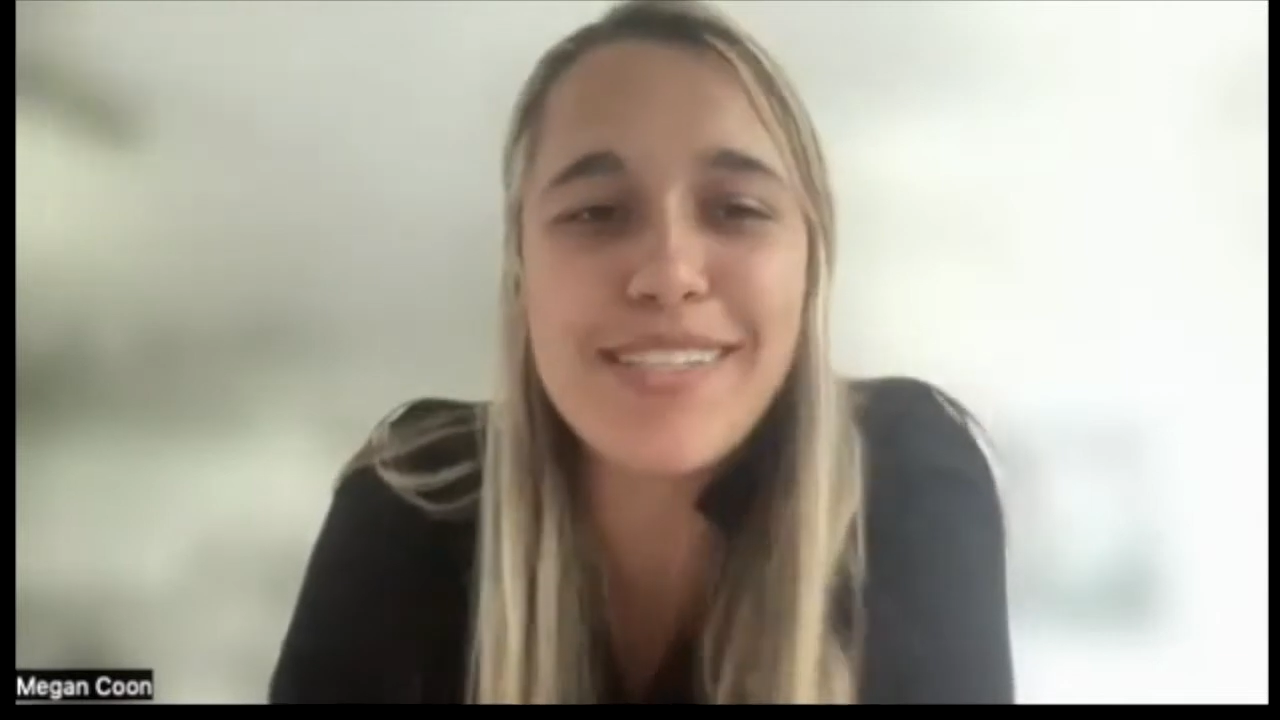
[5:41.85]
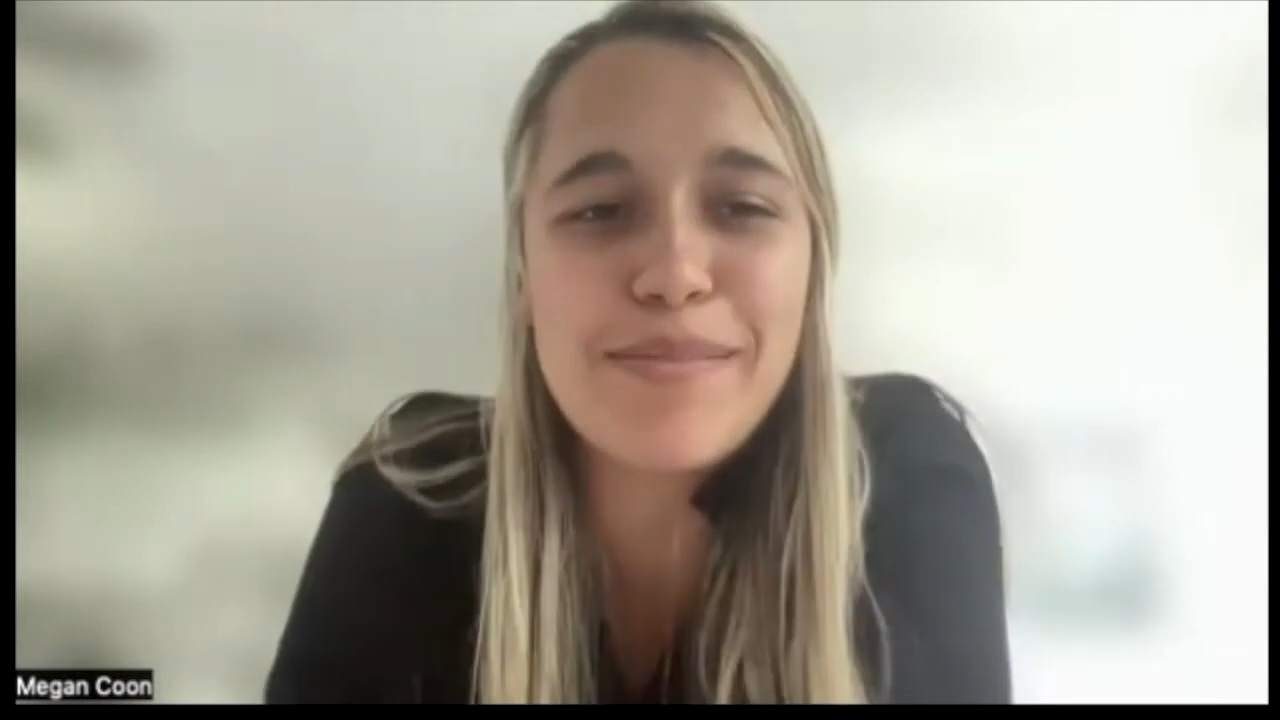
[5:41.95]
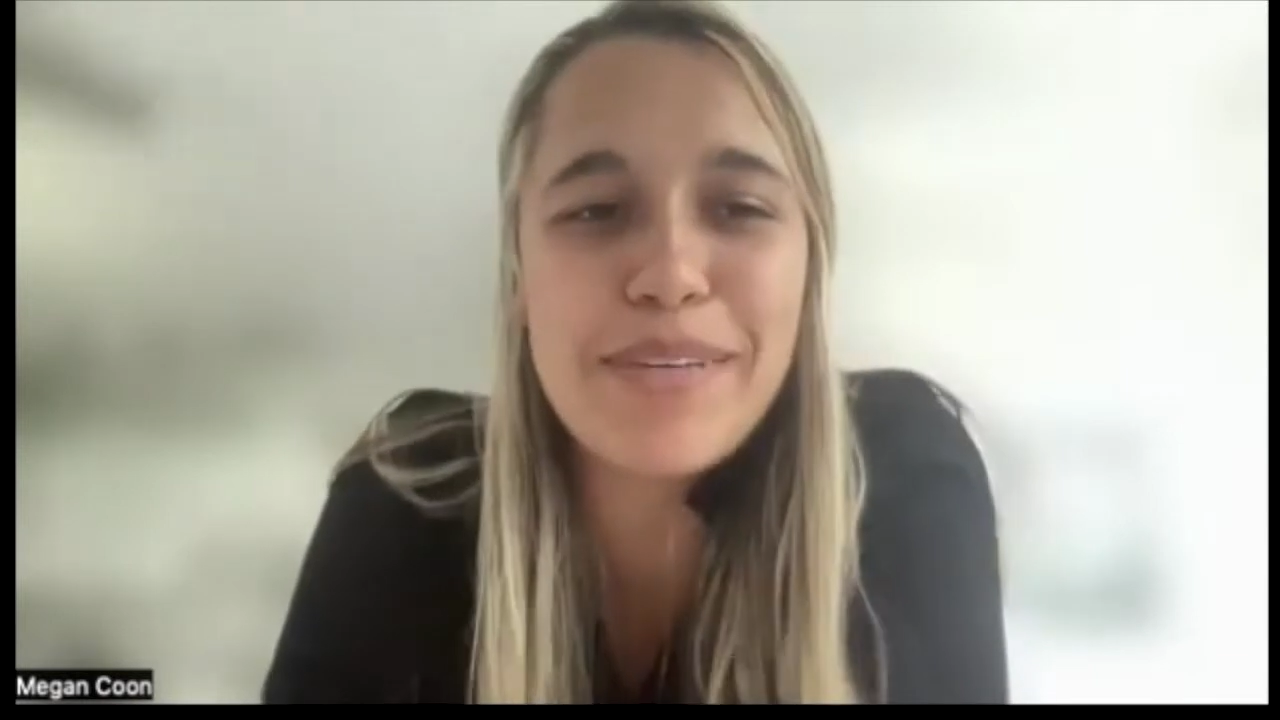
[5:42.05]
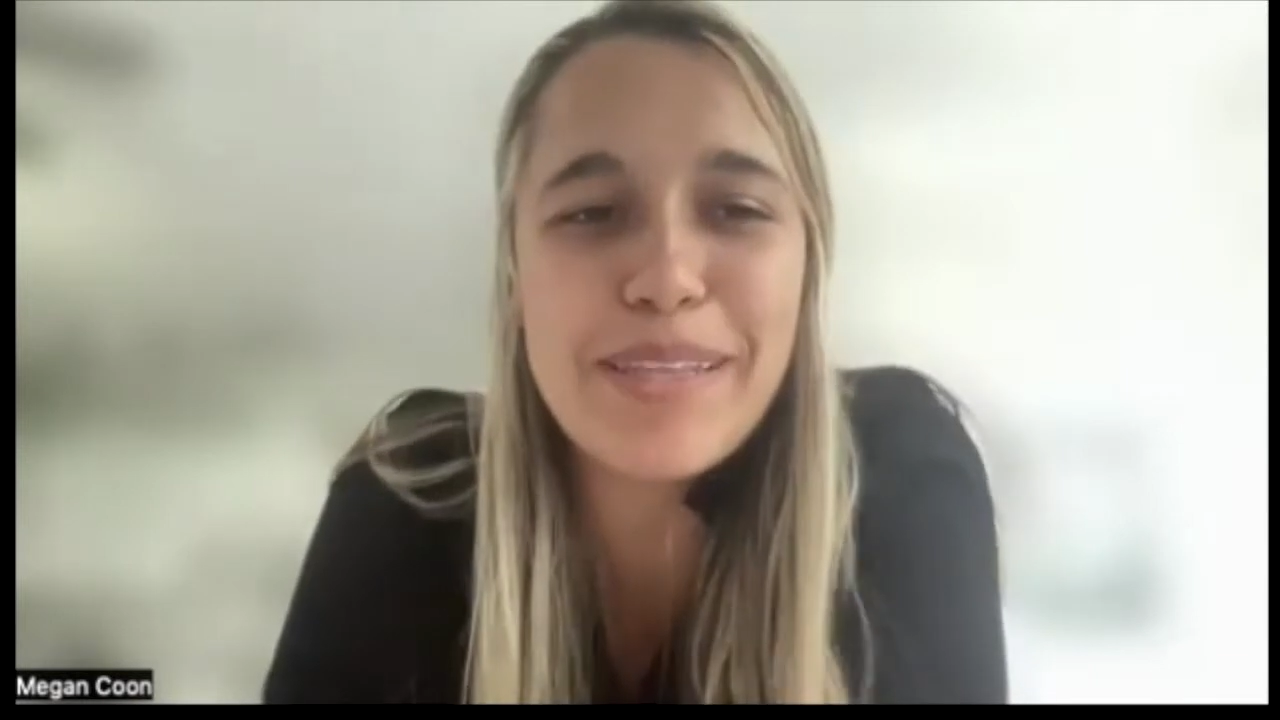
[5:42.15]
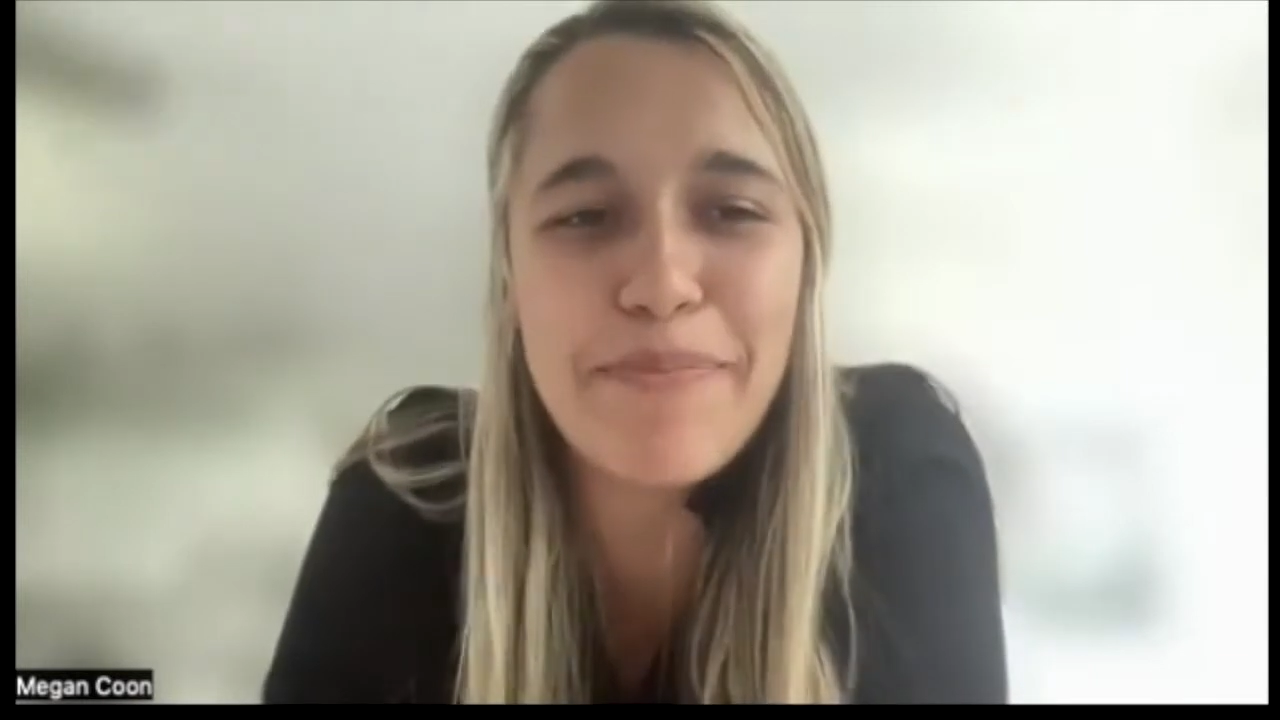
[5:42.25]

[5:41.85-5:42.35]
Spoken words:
to be the